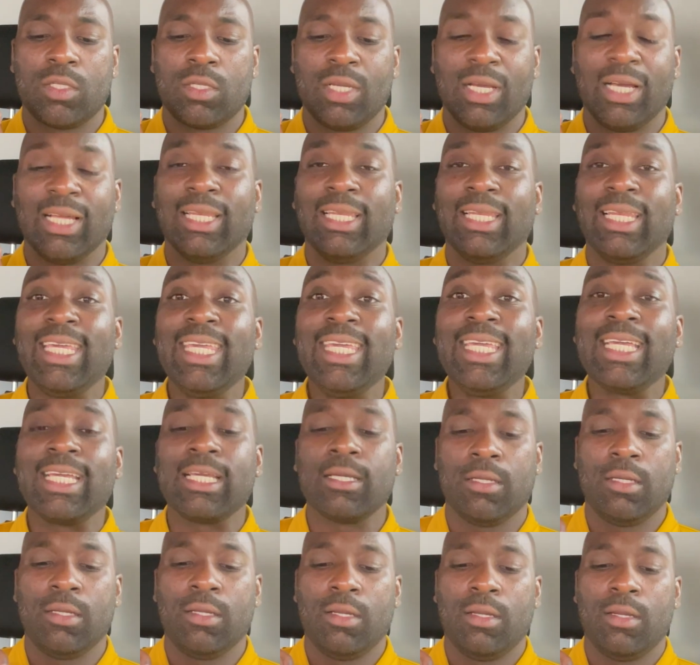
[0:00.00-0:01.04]
leak.
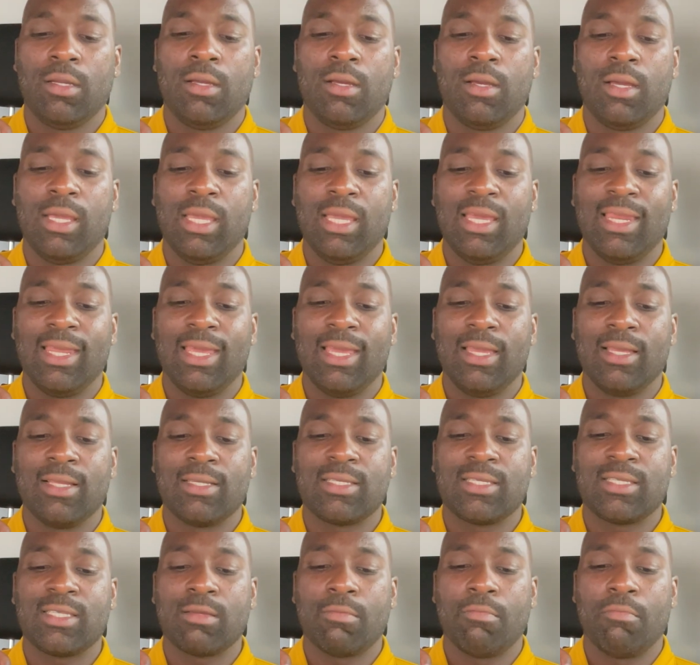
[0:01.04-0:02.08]

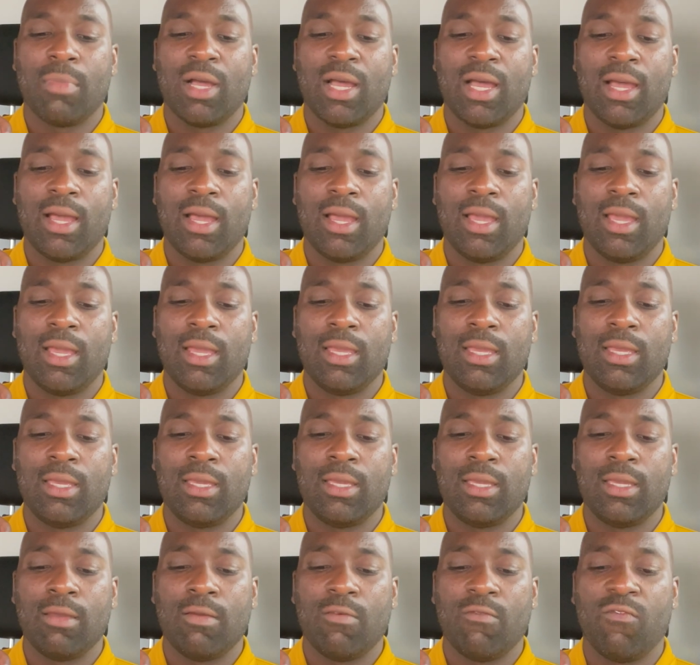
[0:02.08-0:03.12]
It's
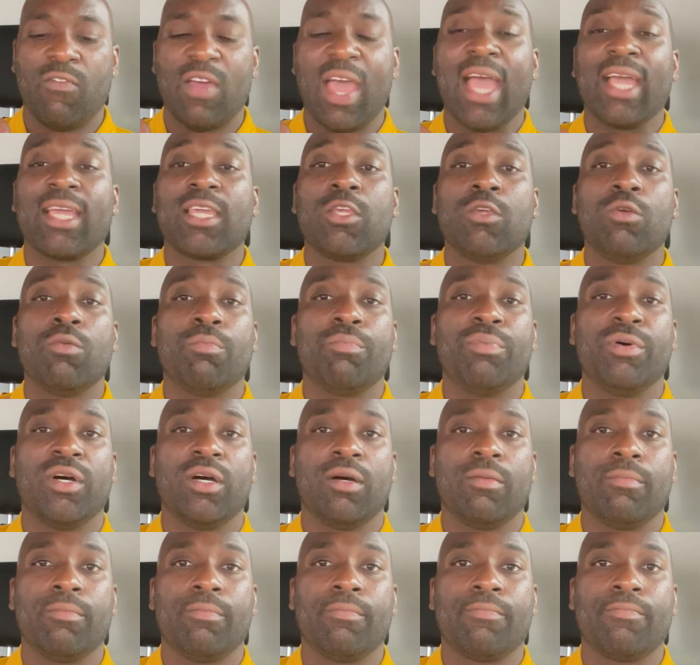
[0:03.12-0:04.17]
my vacuum
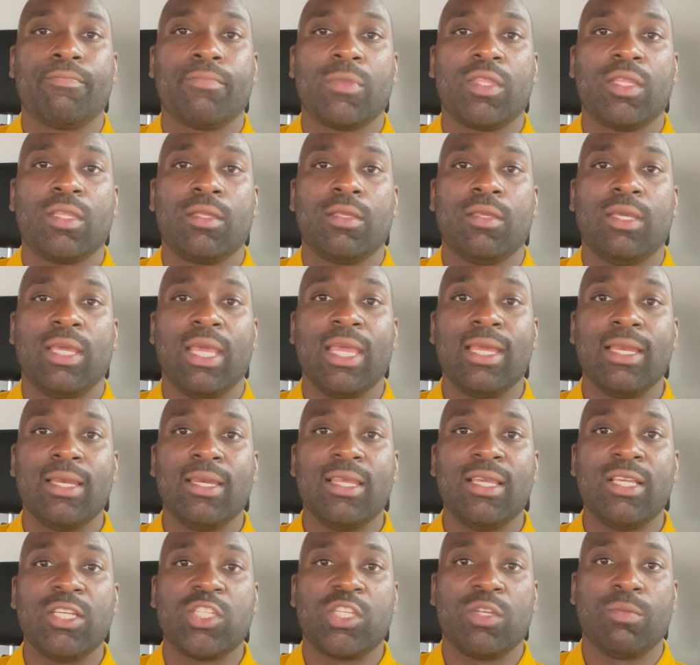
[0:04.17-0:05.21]
pump. It
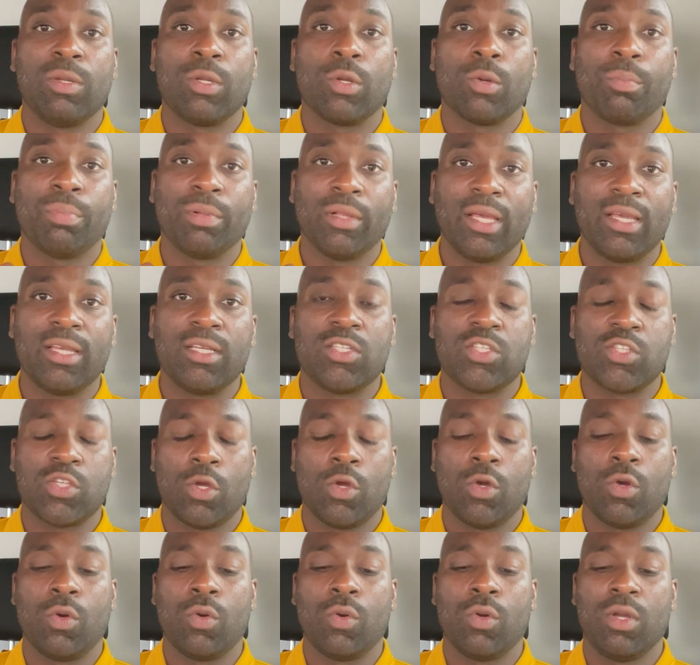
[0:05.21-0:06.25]
needs to be replaced,
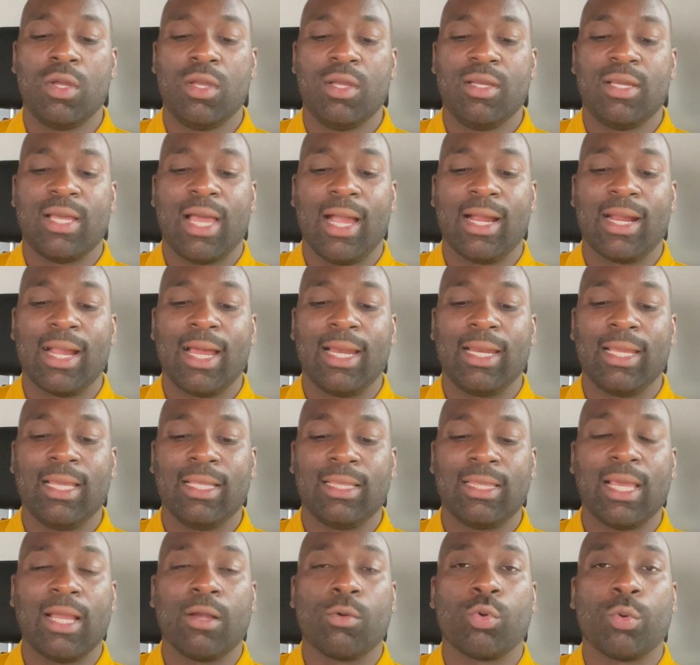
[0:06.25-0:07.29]
so I got to
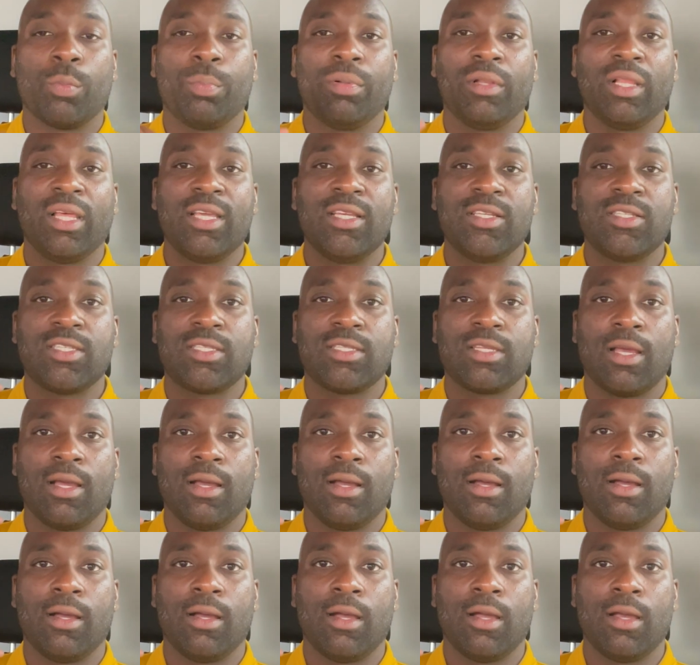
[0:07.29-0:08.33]
get that replaced
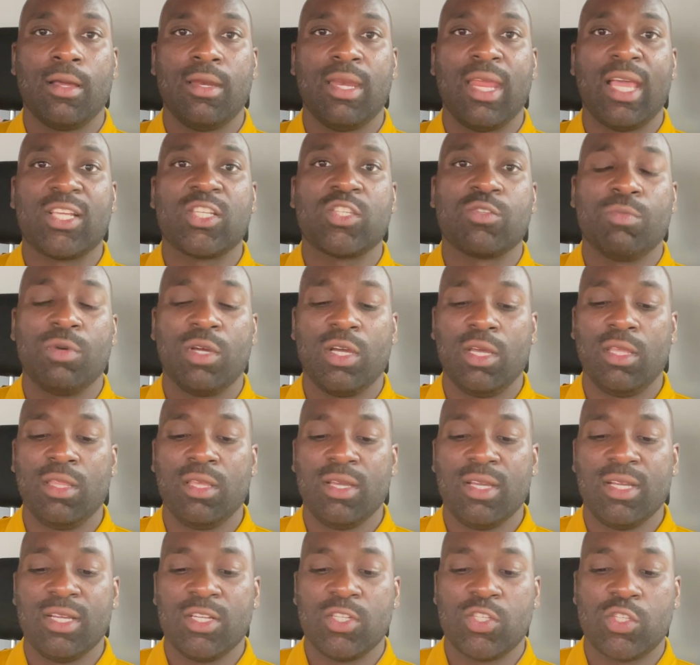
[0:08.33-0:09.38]
next month.
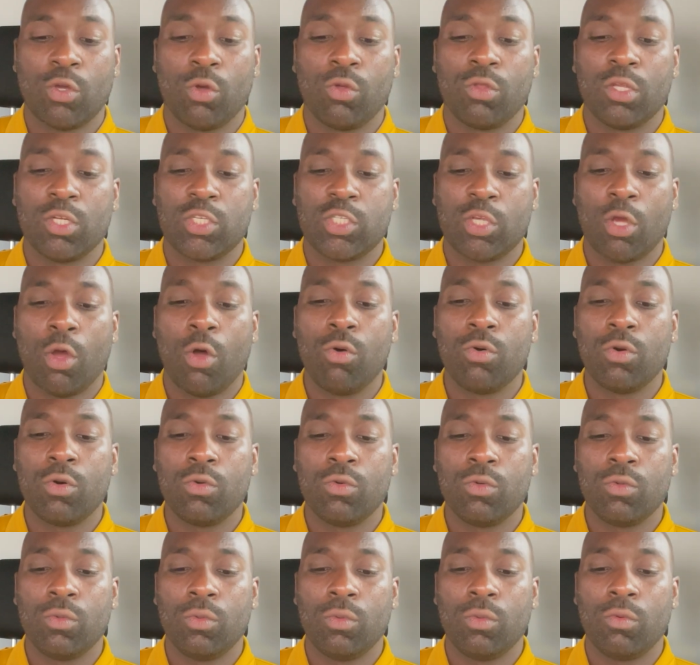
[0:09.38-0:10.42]
So the
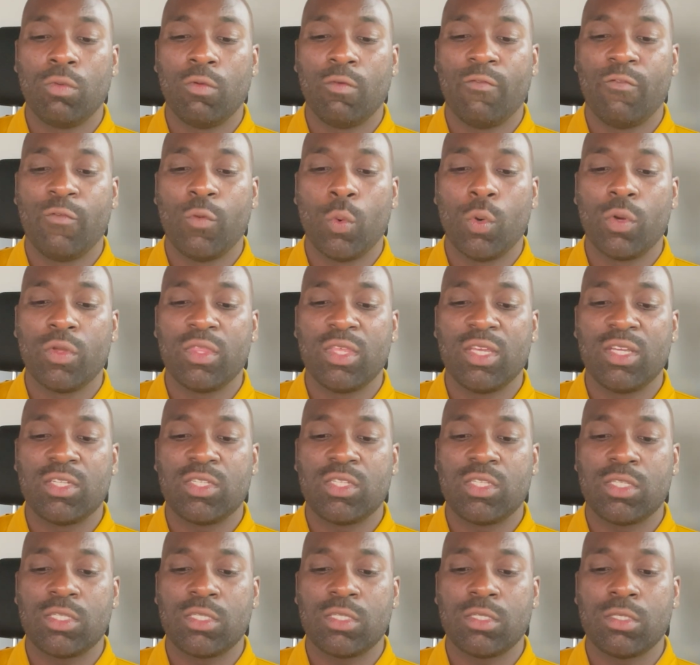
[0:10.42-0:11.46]
total for
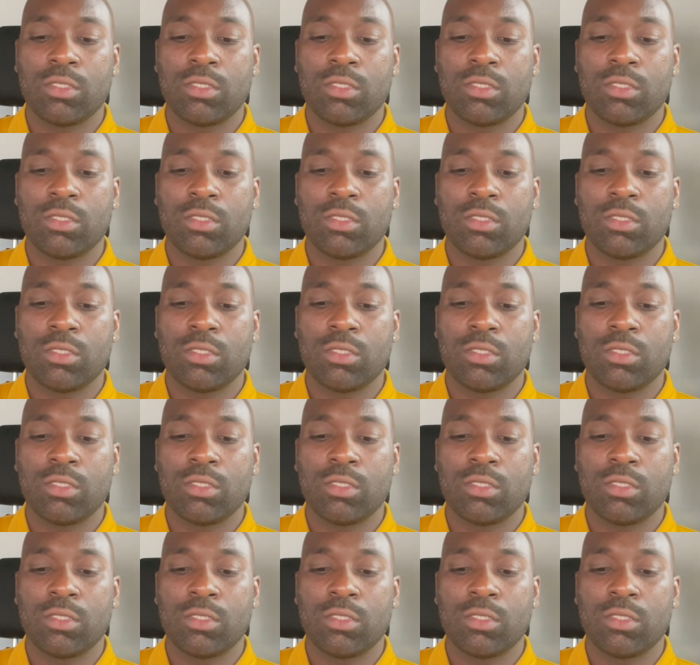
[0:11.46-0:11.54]
this